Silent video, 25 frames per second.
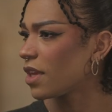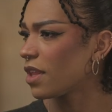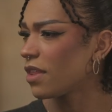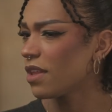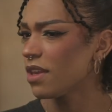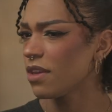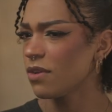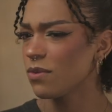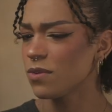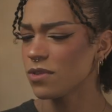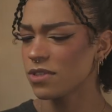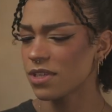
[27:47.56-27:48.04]
I
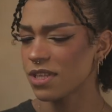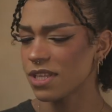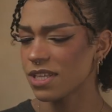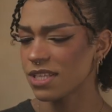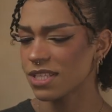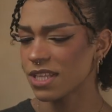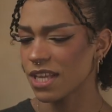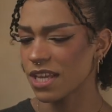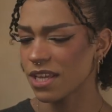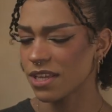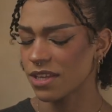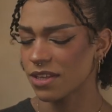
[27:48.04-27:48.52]
think also
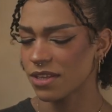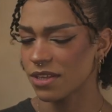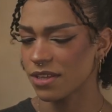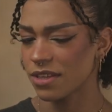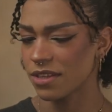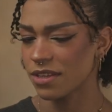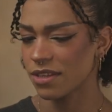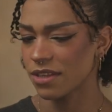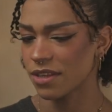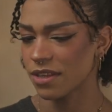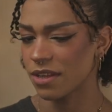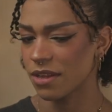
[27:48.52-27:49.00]
there's like
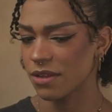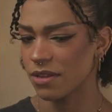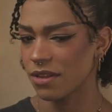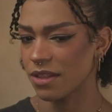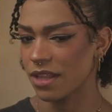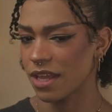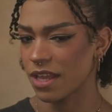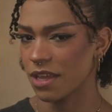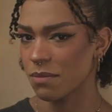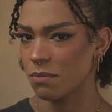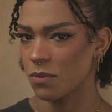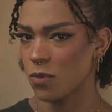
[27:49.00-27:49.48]

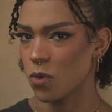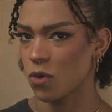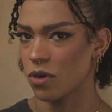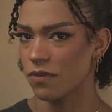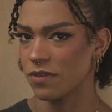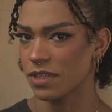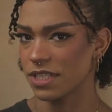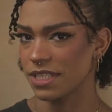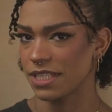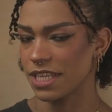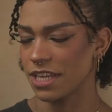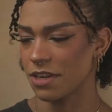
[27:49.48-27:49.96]
more
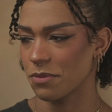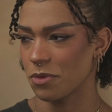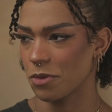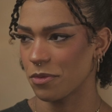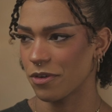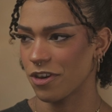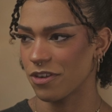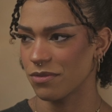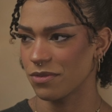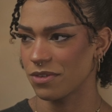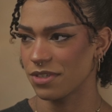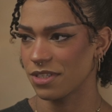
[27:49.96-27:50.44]
of a stigma
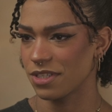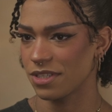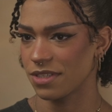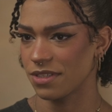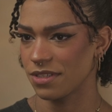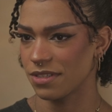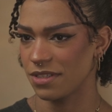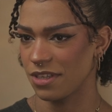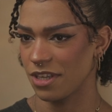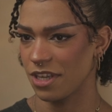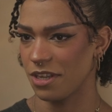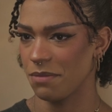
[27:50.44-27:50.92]
around
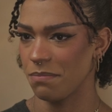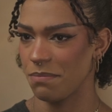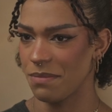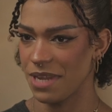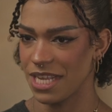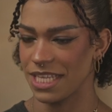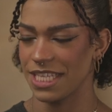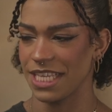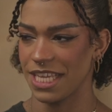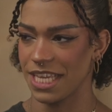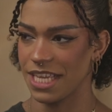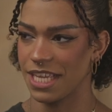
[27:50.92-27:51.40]

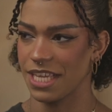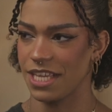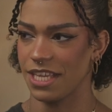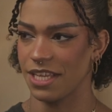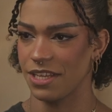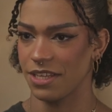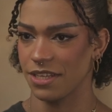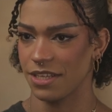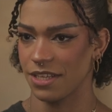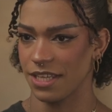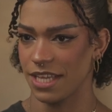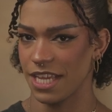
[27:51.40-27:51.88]
admitting
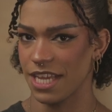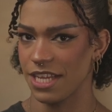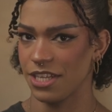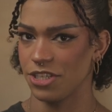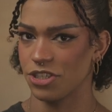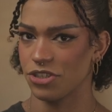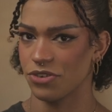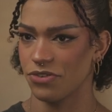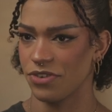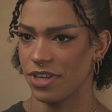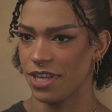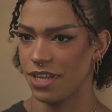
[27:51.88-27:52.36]

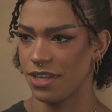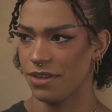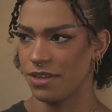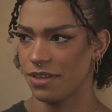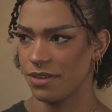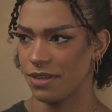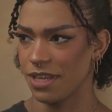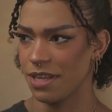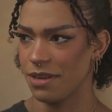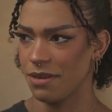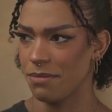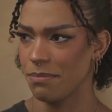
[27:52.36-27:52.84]
injury
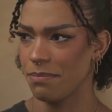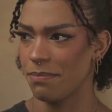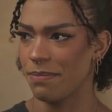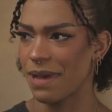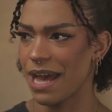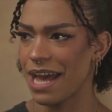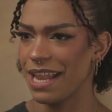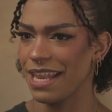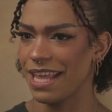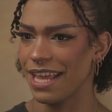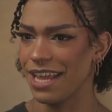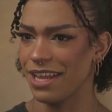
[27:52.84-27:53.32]
in
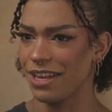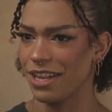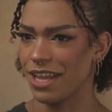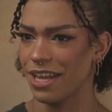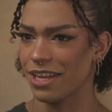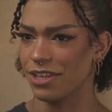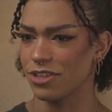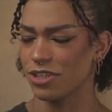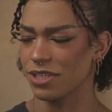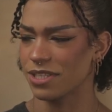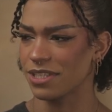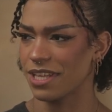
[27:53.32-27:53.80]
ballet, and
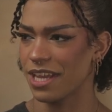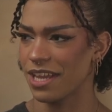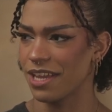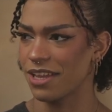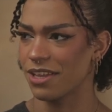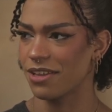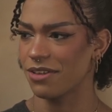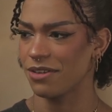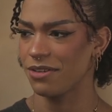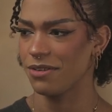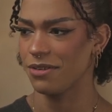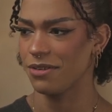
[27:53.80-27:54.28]
like just like